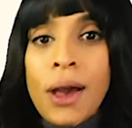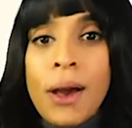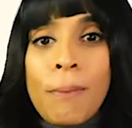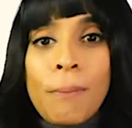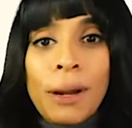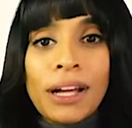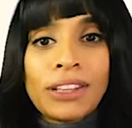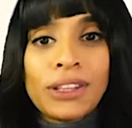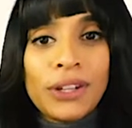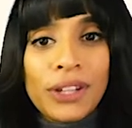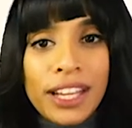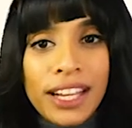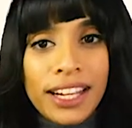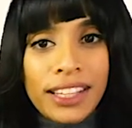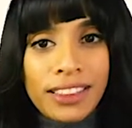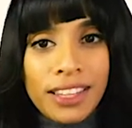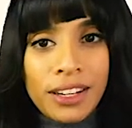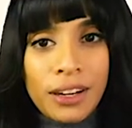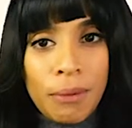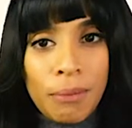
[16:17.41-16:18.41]
by looking at
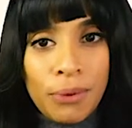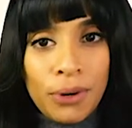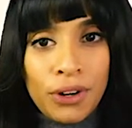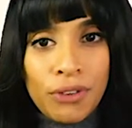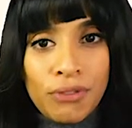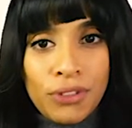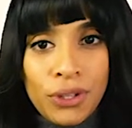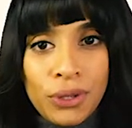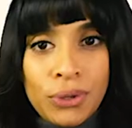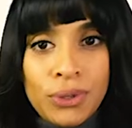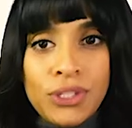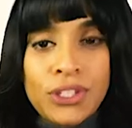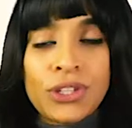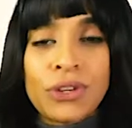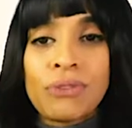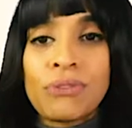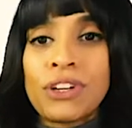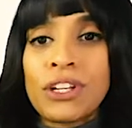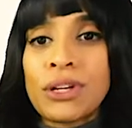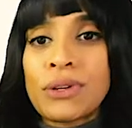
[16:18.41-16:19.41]
the number of views your
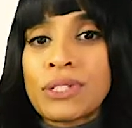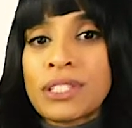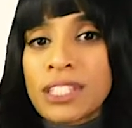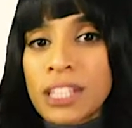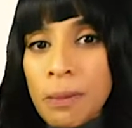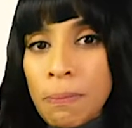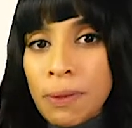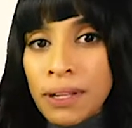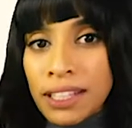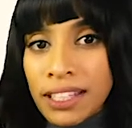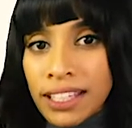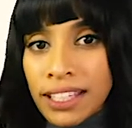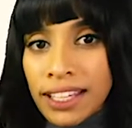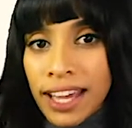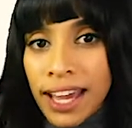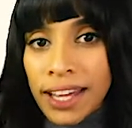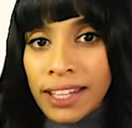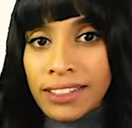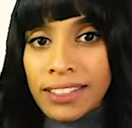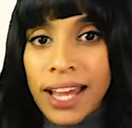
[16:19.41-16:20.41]
videos typically
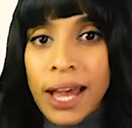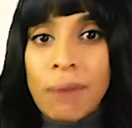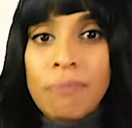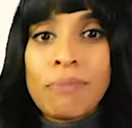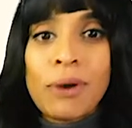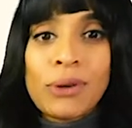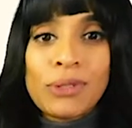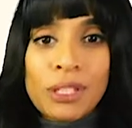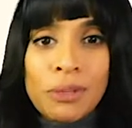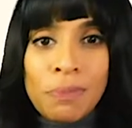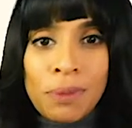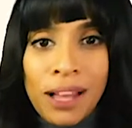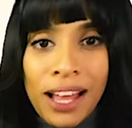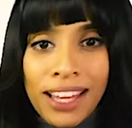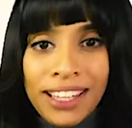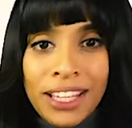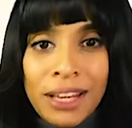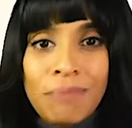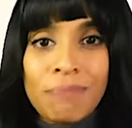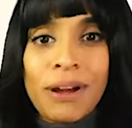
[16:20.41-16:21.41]
get and multiplying
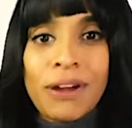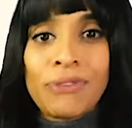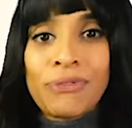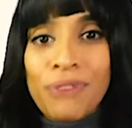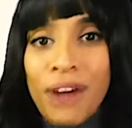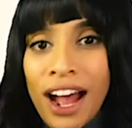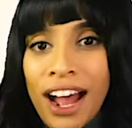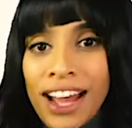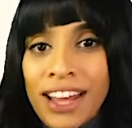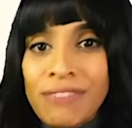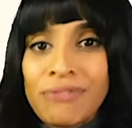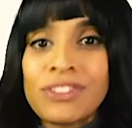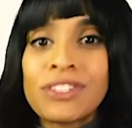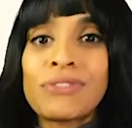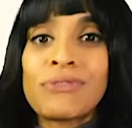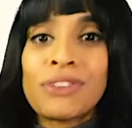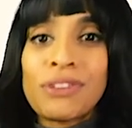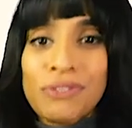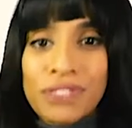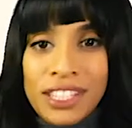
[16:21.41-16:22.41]
it by 5 to
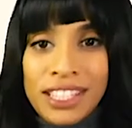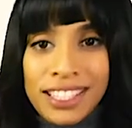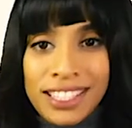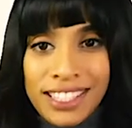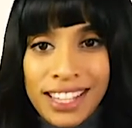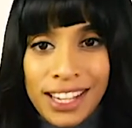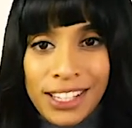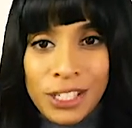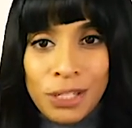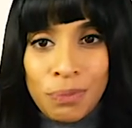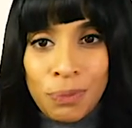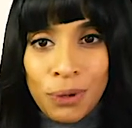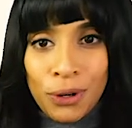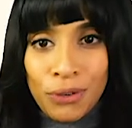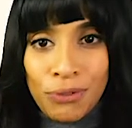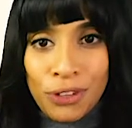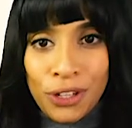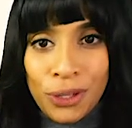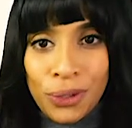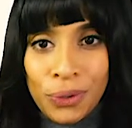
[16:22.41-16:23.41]
15 cents per
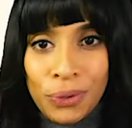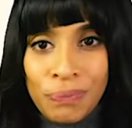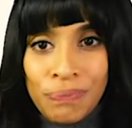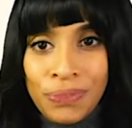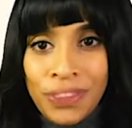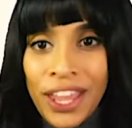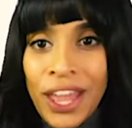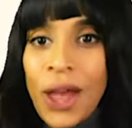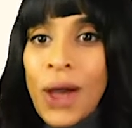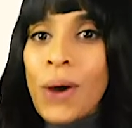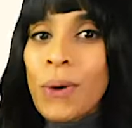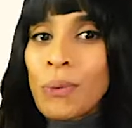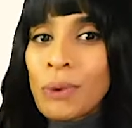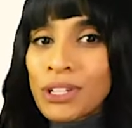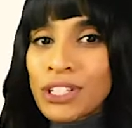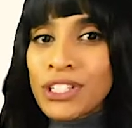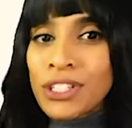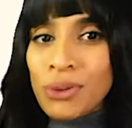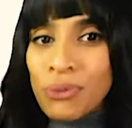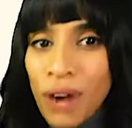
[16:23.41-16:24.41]
view, which
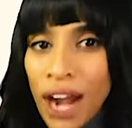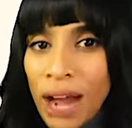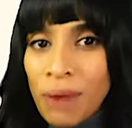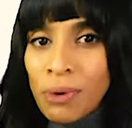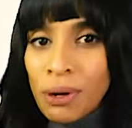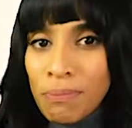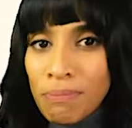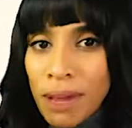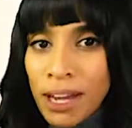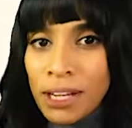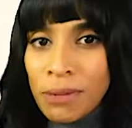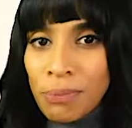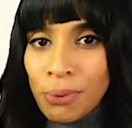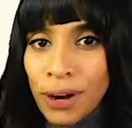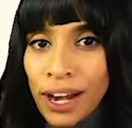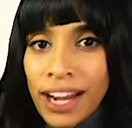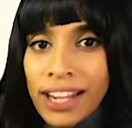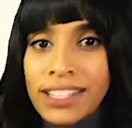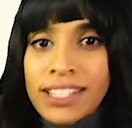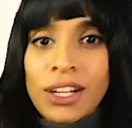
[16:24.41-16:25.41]
is around what many
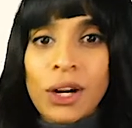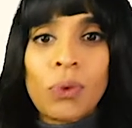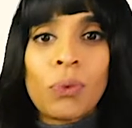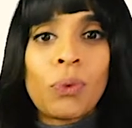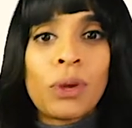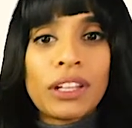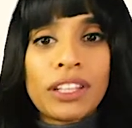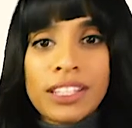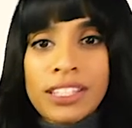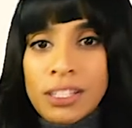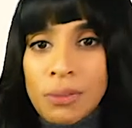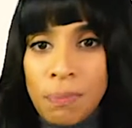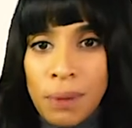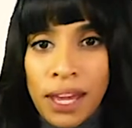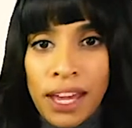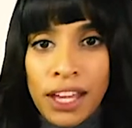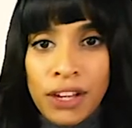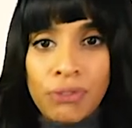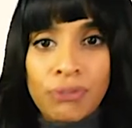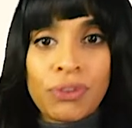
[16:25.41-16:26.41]
brands are willing to
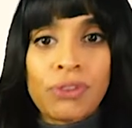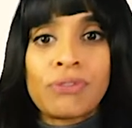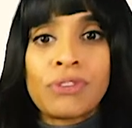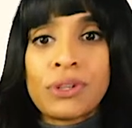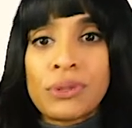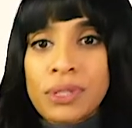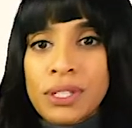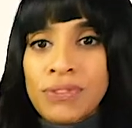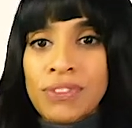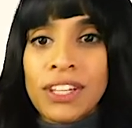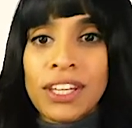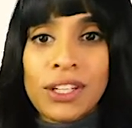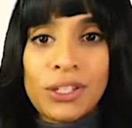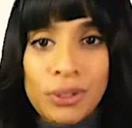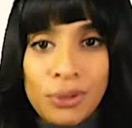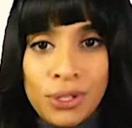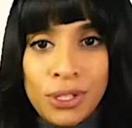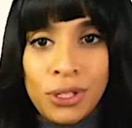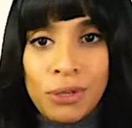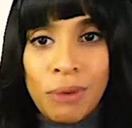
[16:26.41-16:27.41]
pay for views via
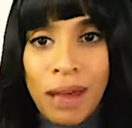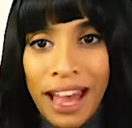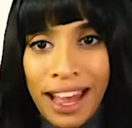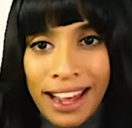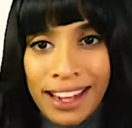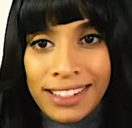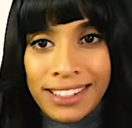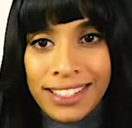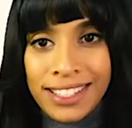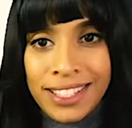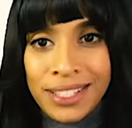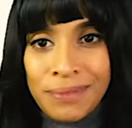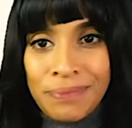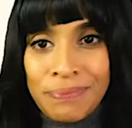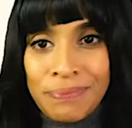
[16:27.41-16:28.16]
YouTube ads.